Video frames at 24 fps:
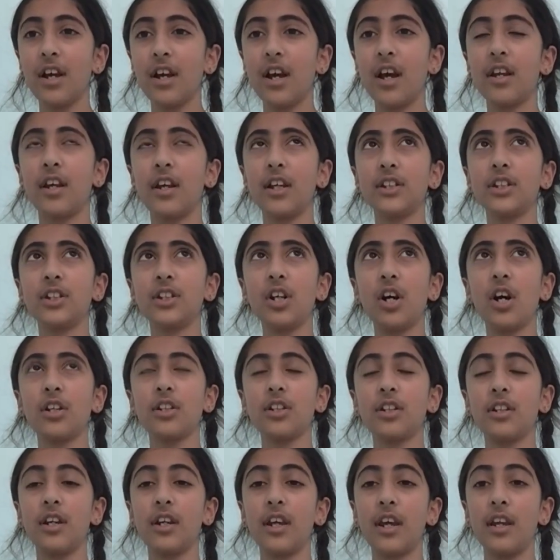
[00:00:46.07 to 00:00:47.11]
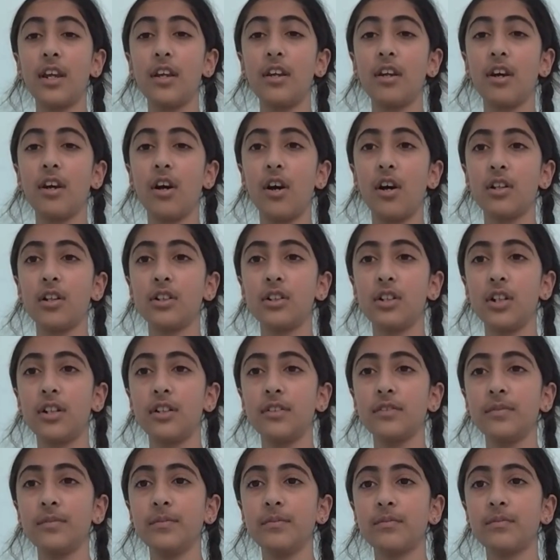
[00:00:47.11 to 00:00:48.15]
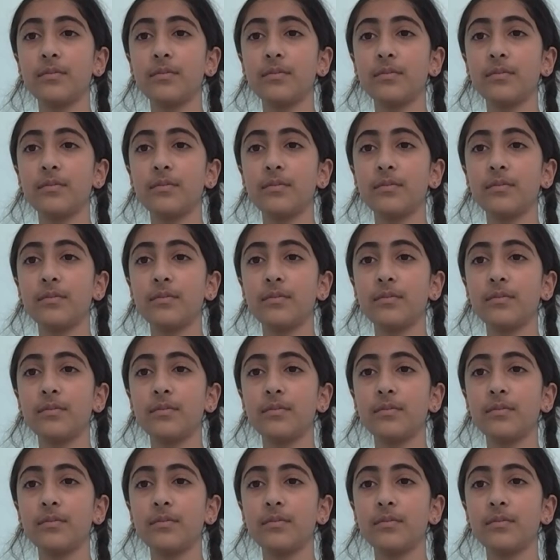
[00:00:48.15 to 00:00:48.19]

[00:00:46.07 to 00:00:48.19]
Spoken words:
and I started in kindergarten.